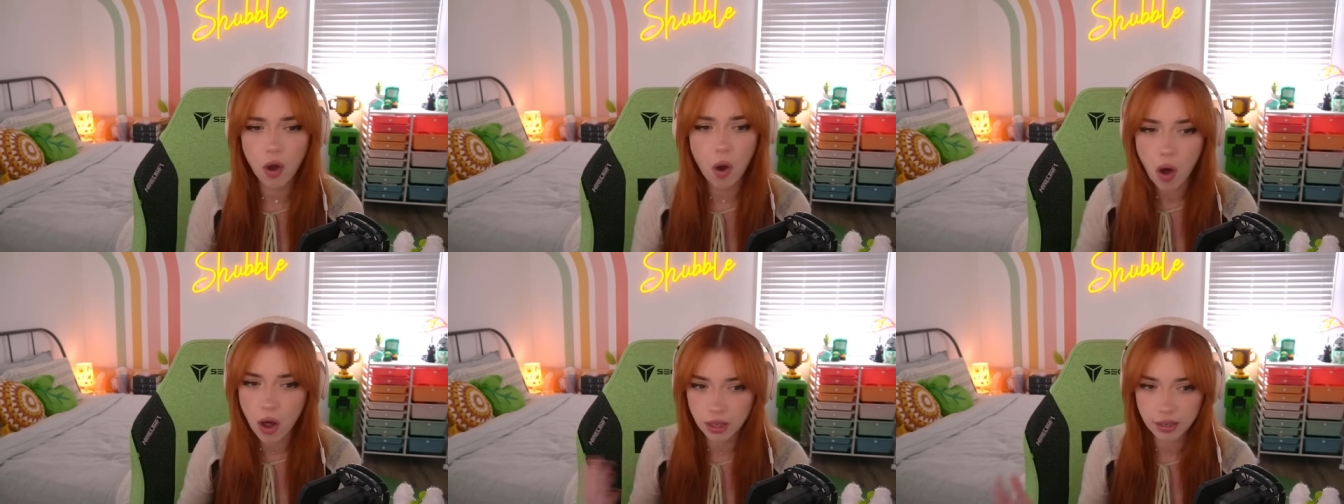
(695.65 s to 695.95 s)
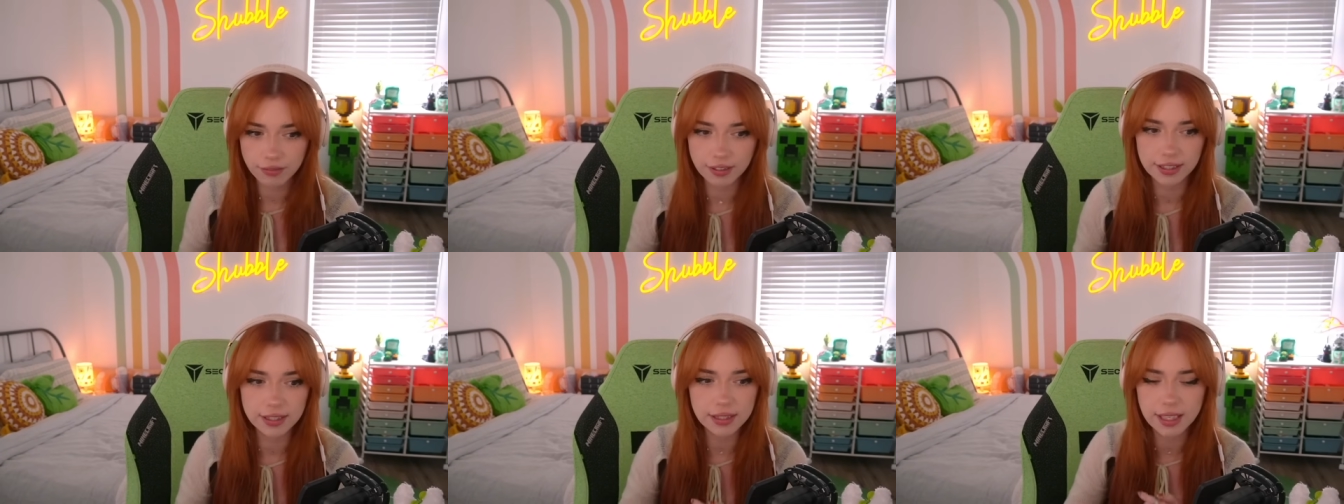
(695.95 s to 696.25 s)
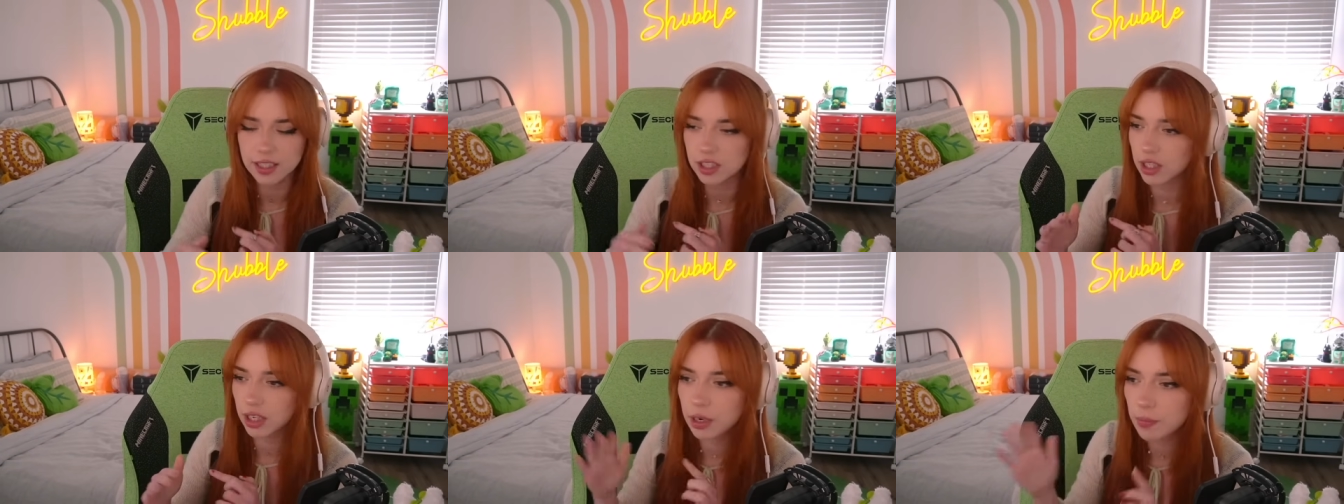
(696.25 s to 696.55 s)
all of us,
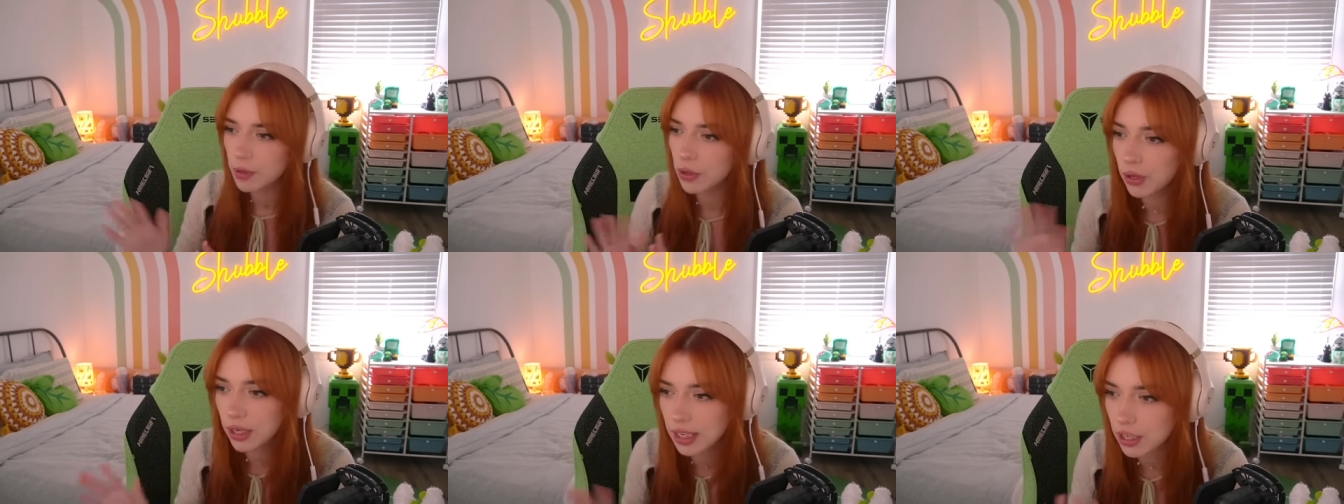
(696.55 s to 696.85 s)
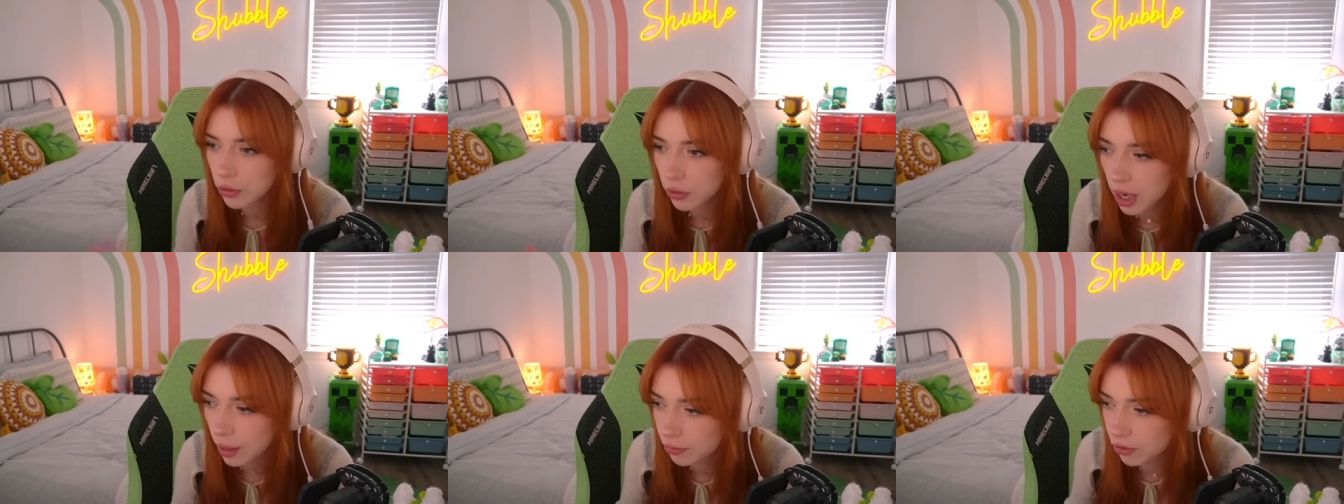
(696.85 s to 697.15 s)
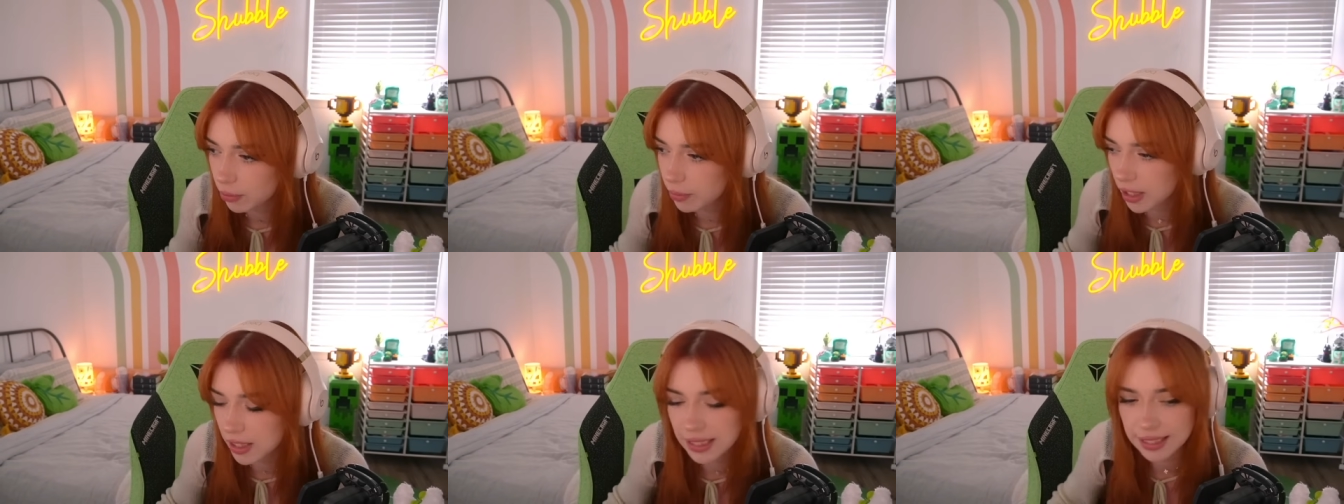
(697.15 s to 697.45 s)
because the community you come
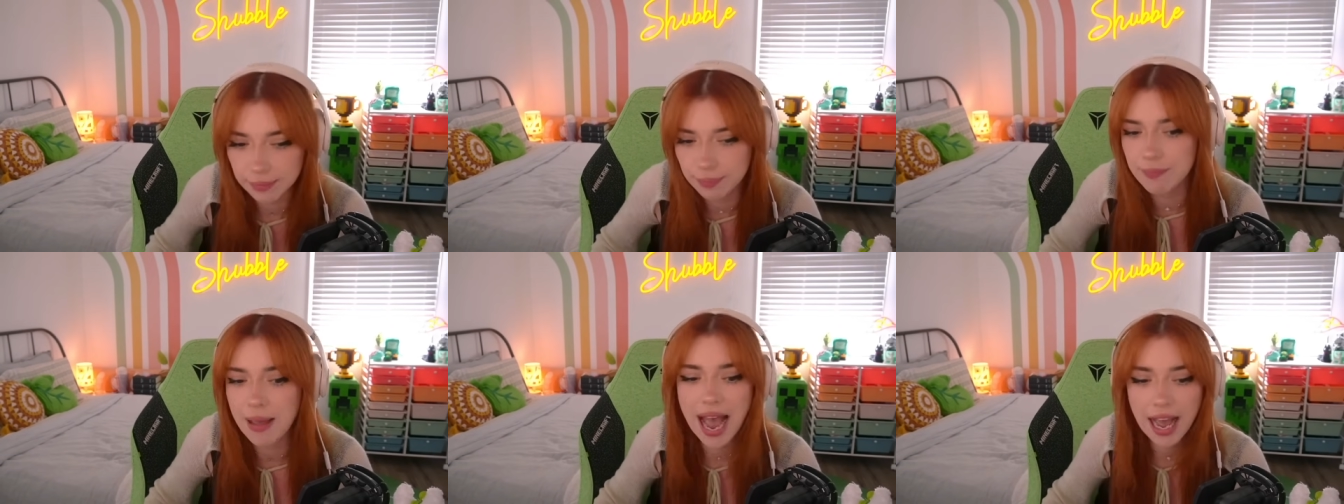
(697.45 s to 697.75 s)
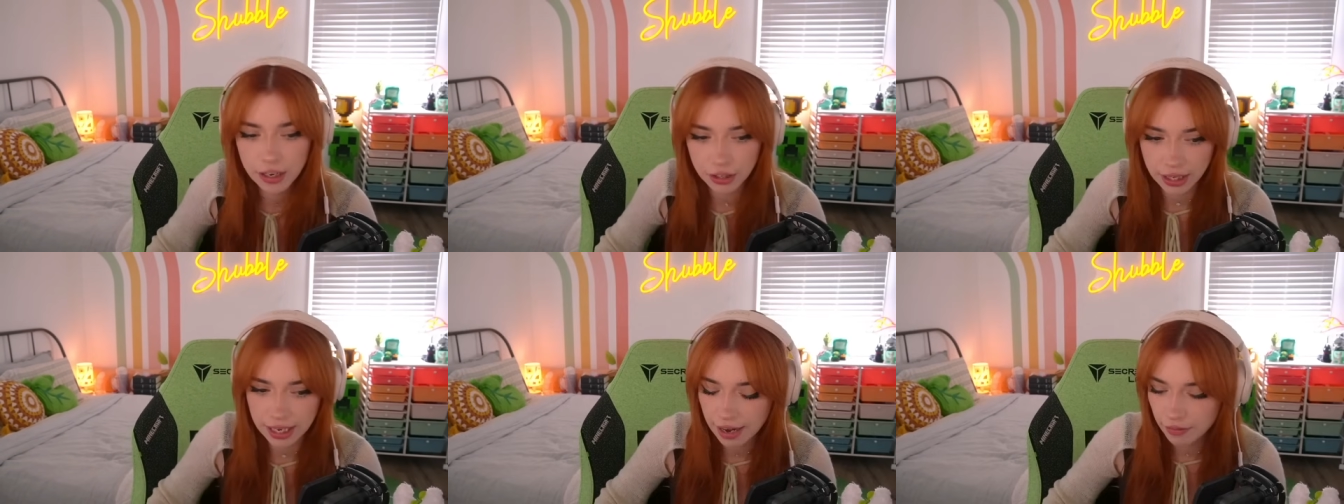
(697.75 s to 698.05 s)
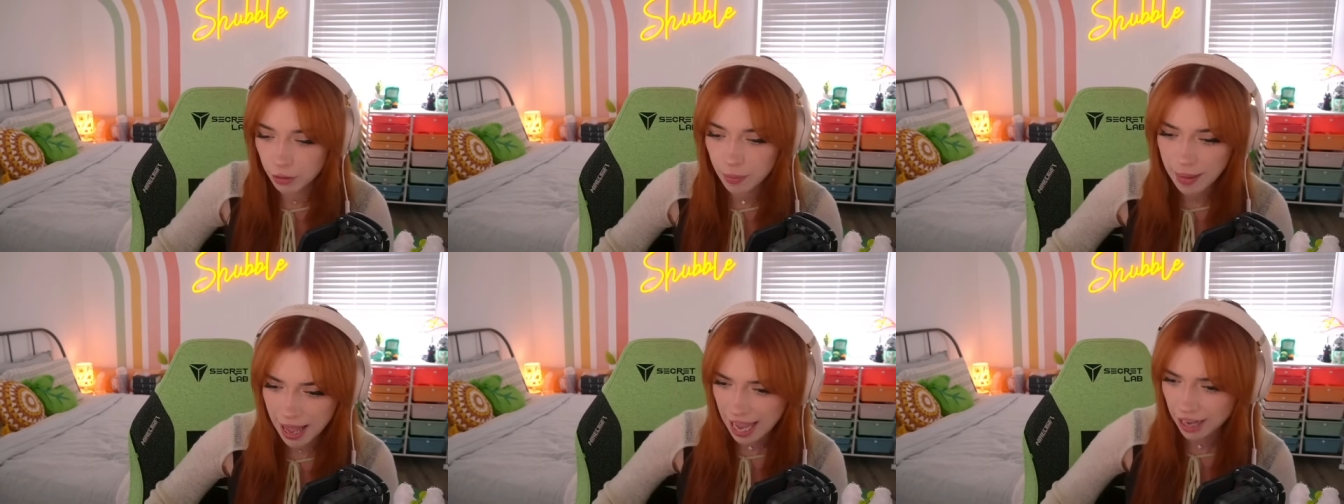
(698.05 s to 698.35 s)
from doesn't matter, it never
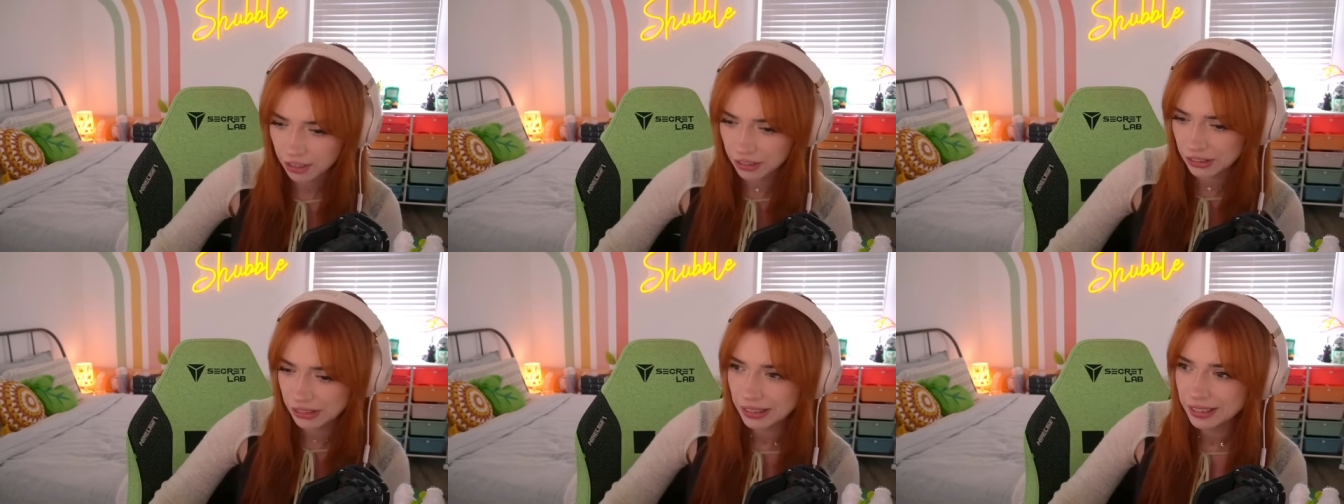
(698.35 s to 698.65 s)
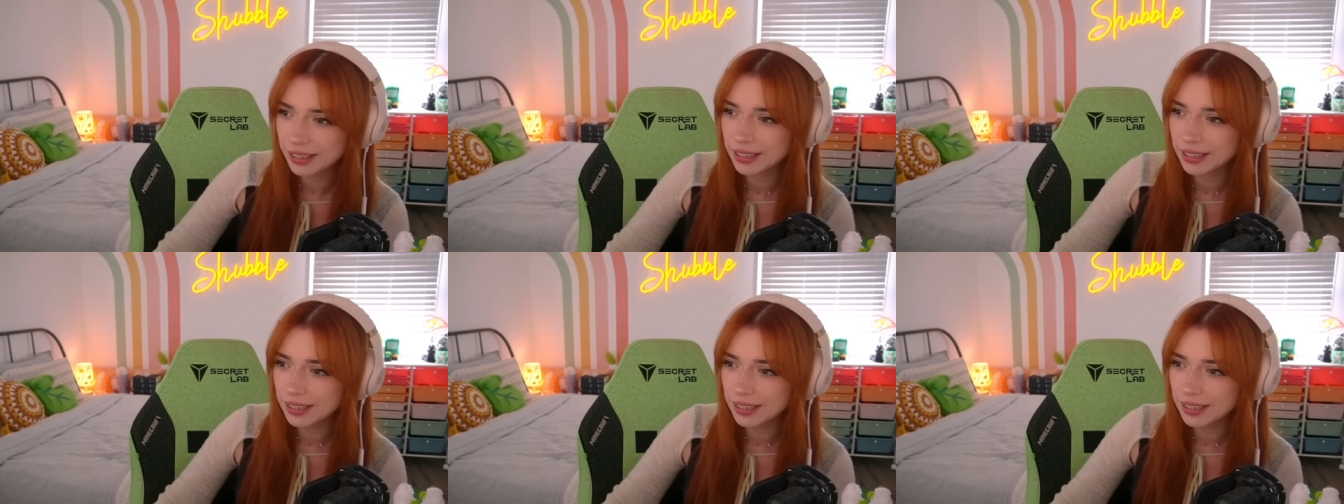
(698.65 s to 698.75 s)
mattered.